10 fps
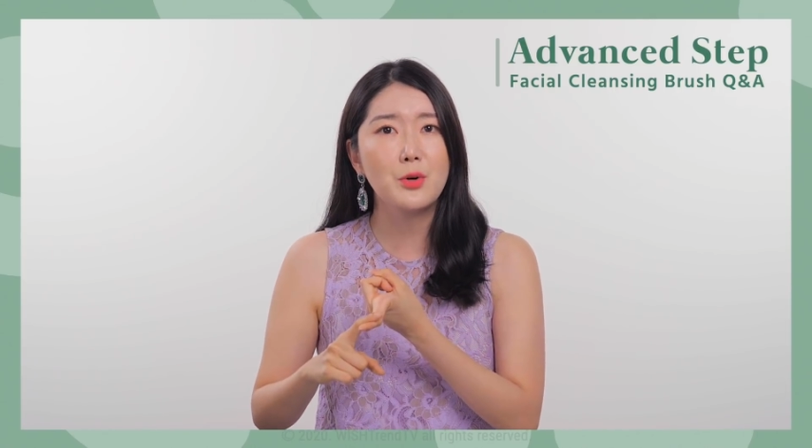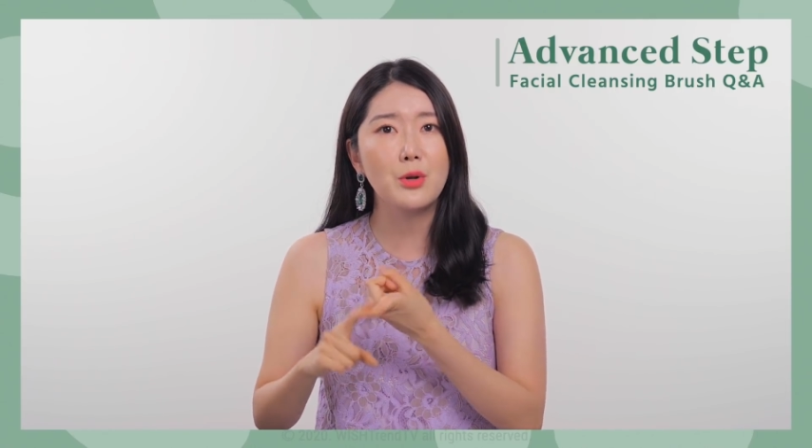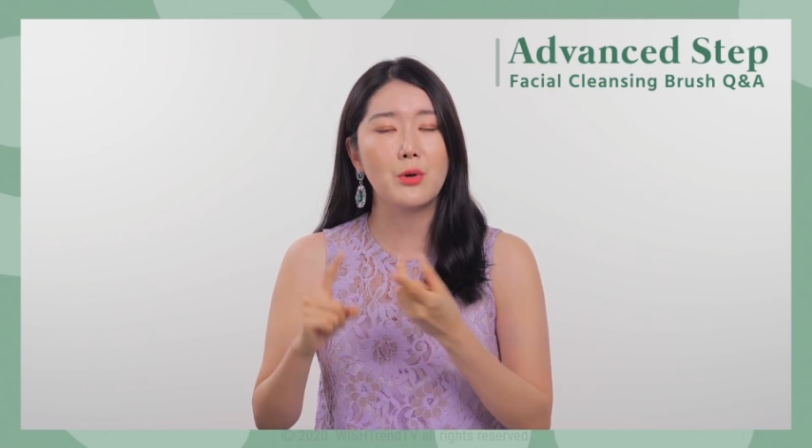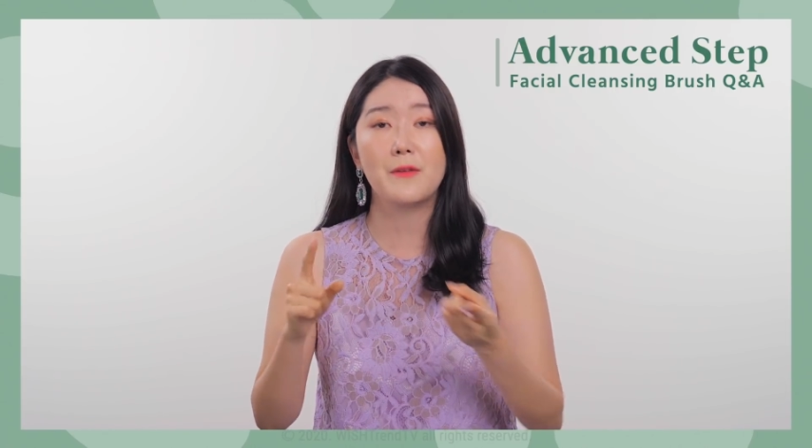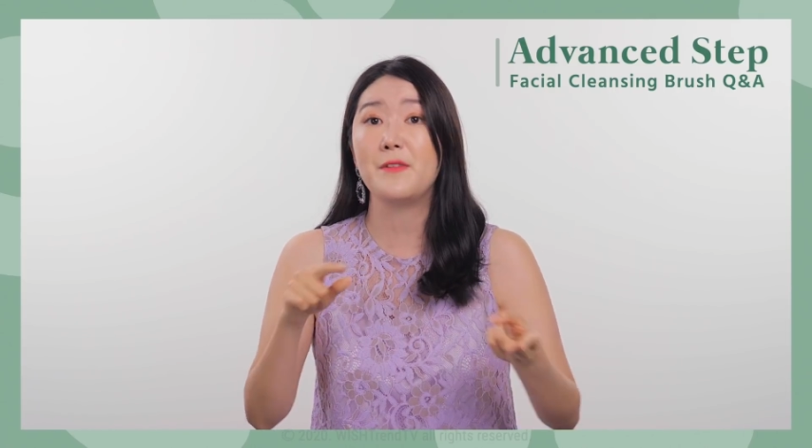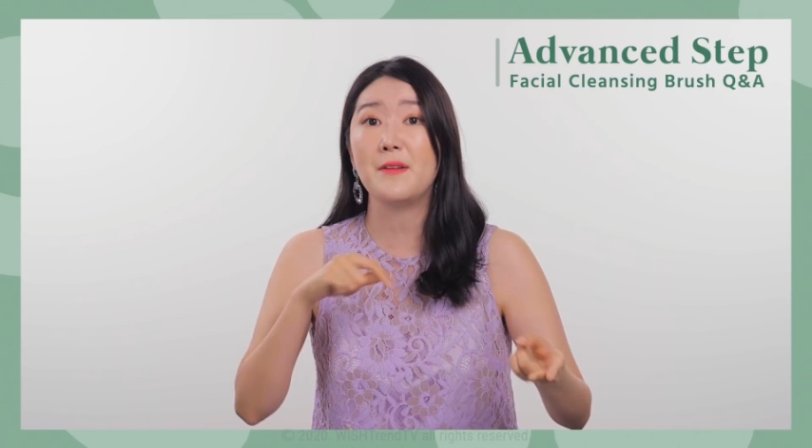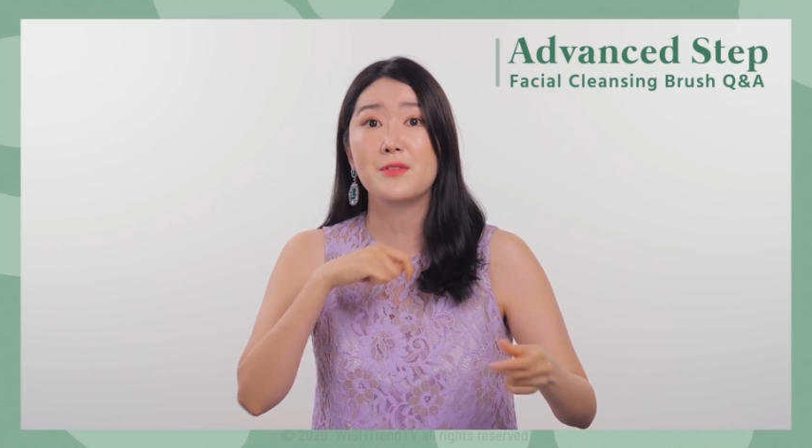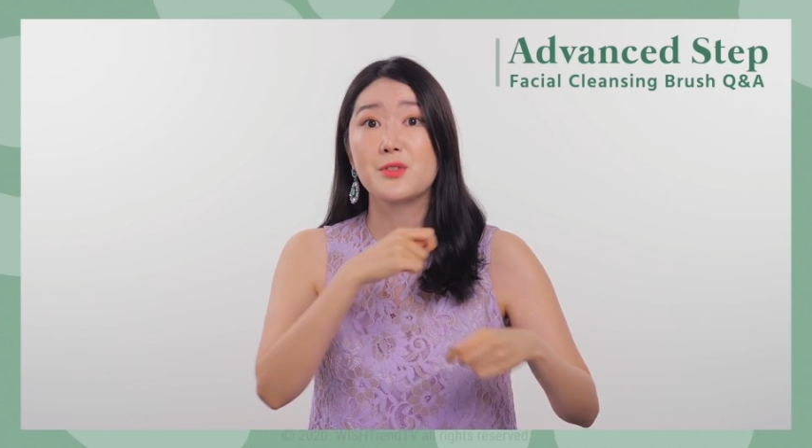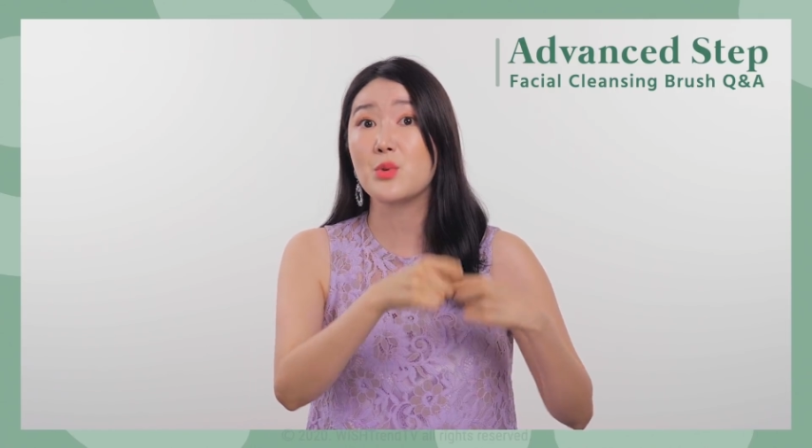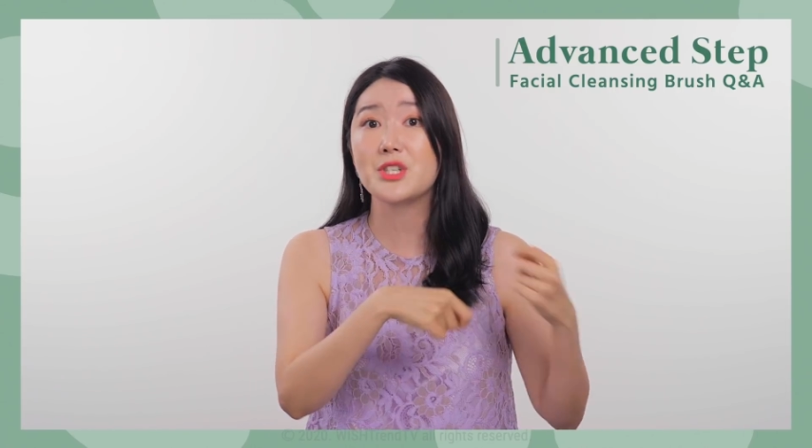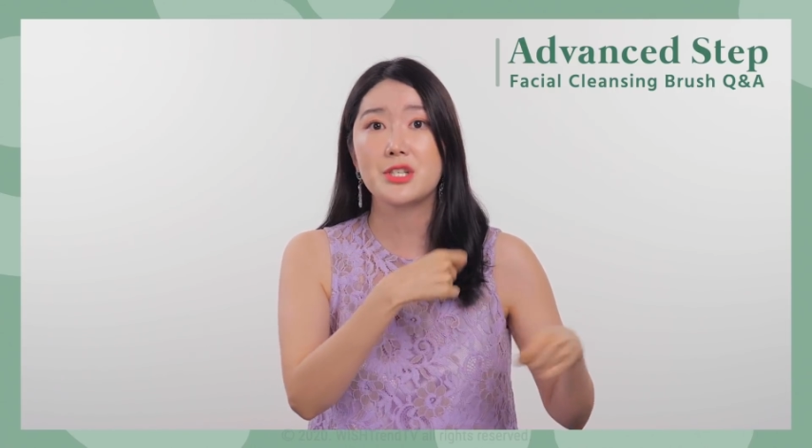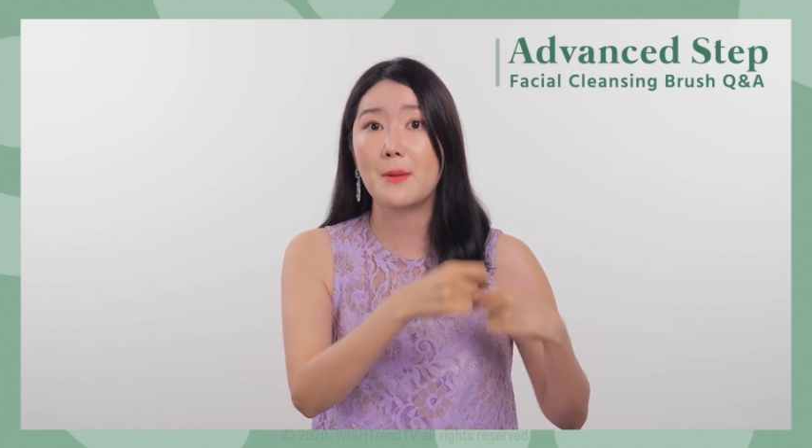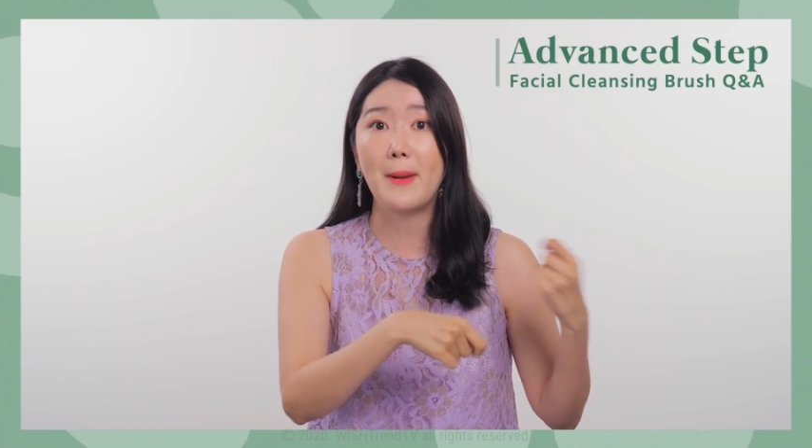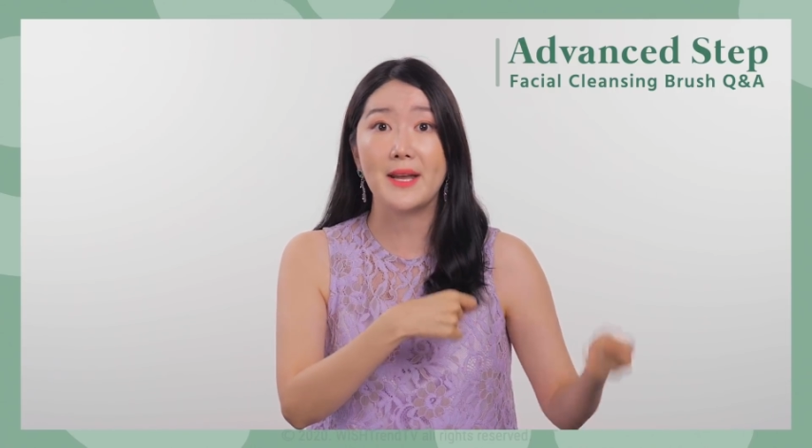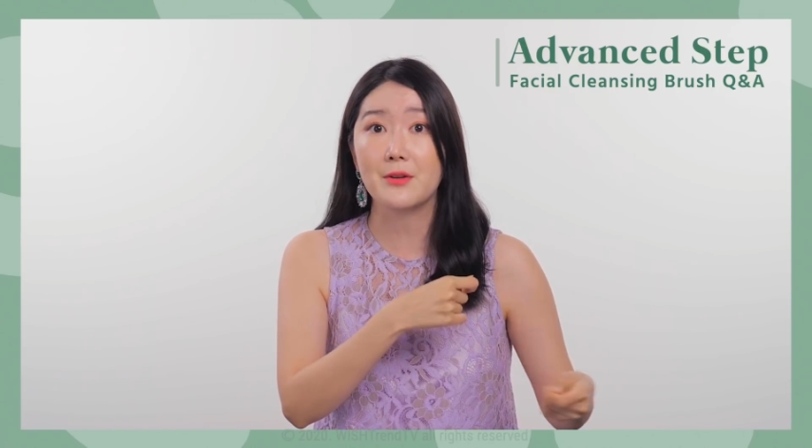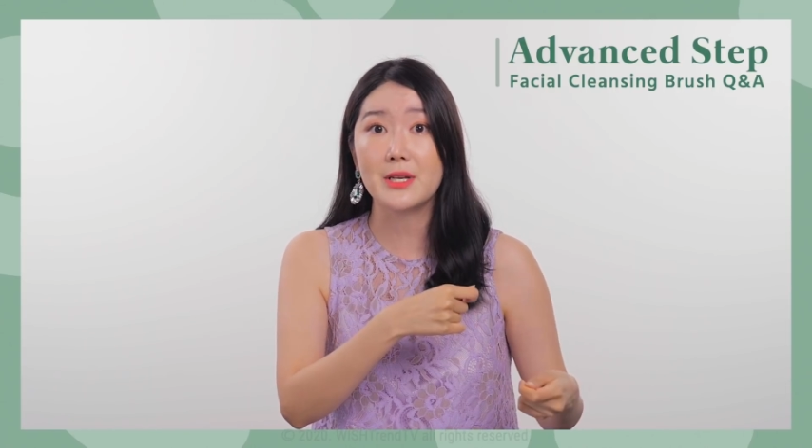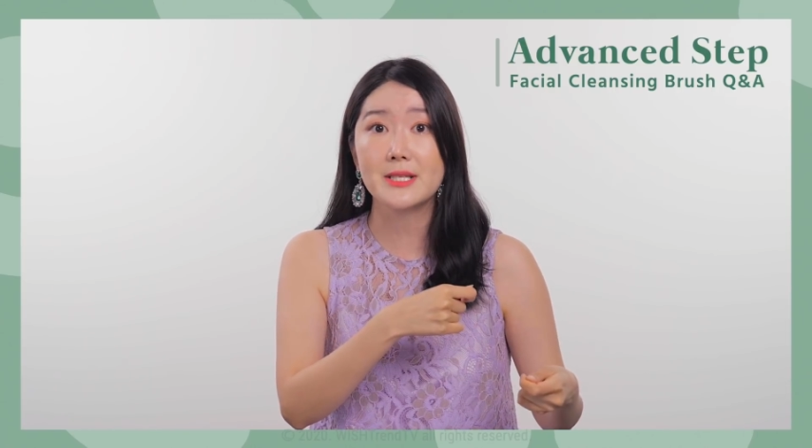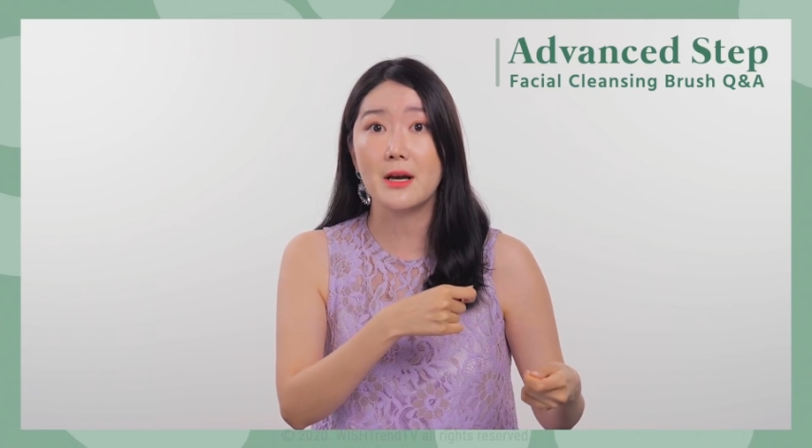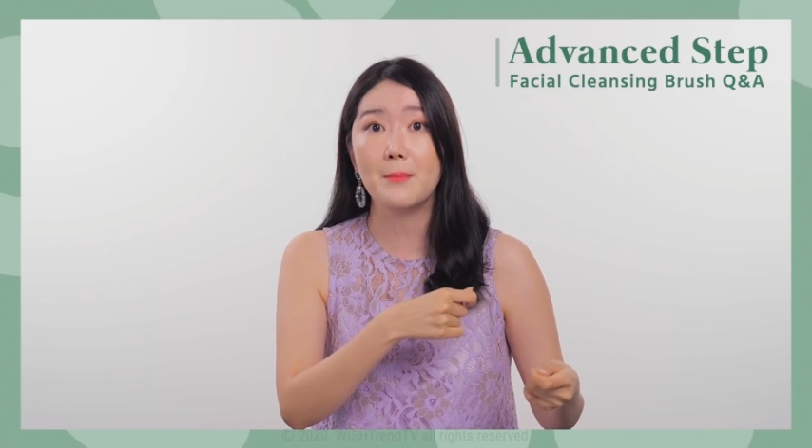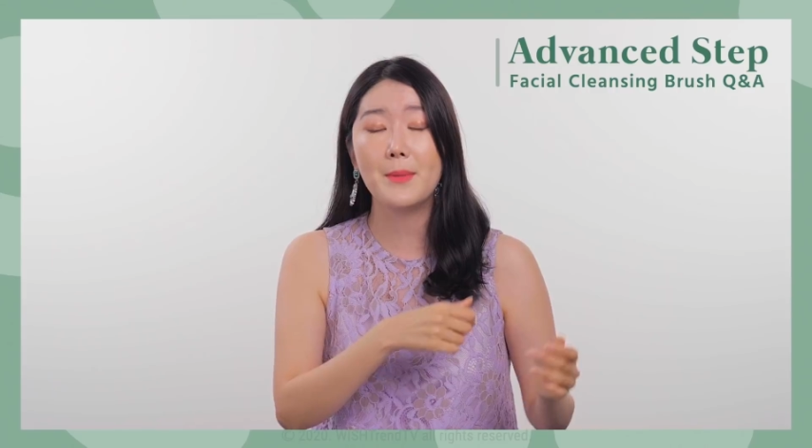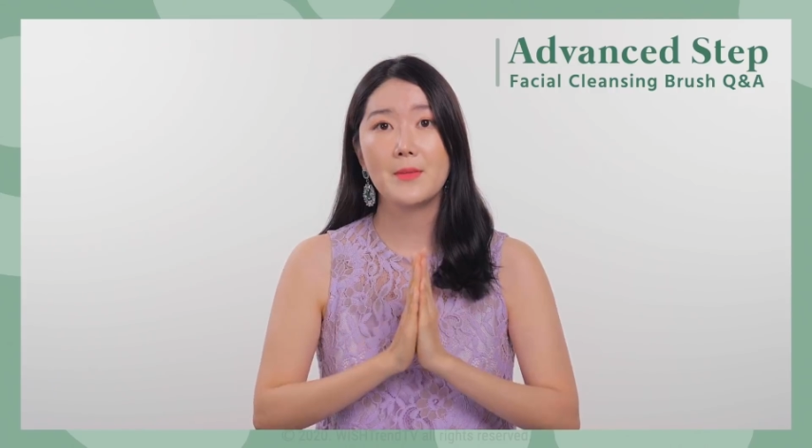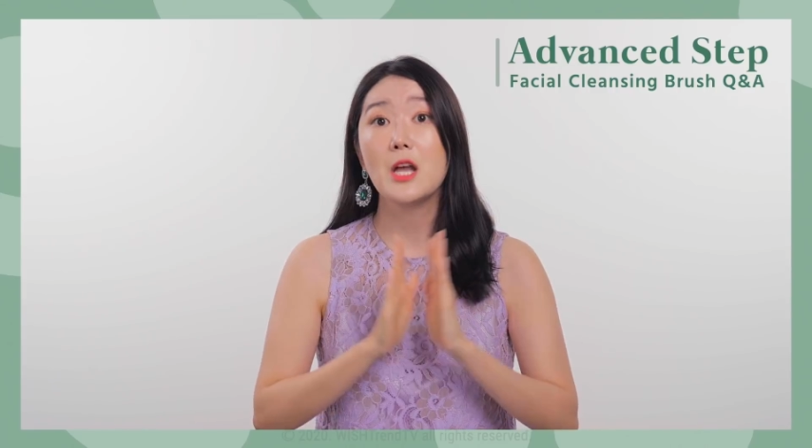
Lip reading: or if you have to switch the batteries up.